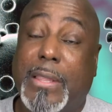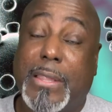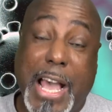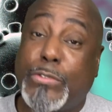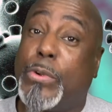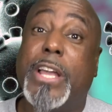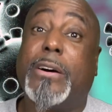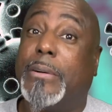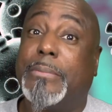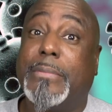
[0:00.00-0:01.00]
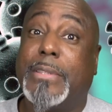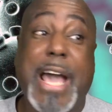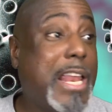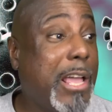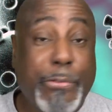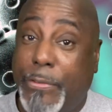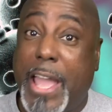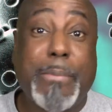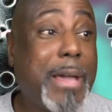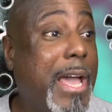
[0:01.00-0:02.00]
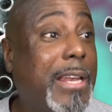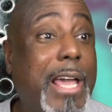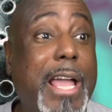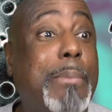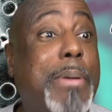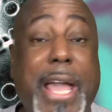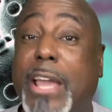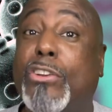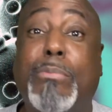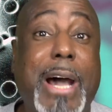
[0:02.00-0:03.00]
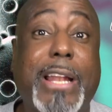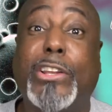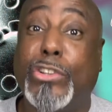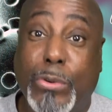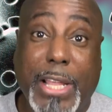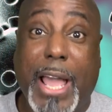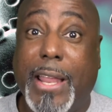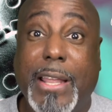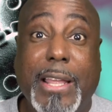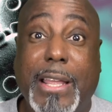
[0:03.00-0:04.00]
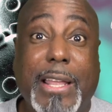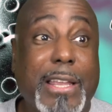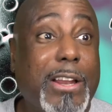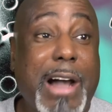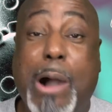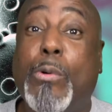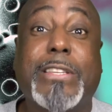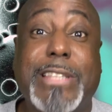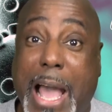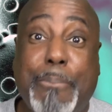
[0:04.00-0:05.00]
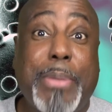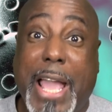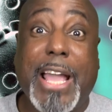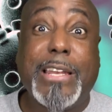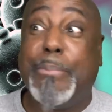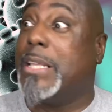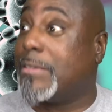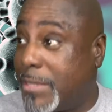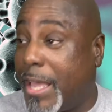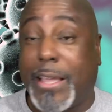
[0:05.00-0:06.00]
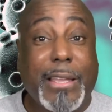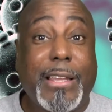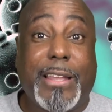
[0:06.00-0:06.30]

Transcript: that's real. That ain't fake, man. They ain't paying nobody to do that. You know, I was not paid to be sick,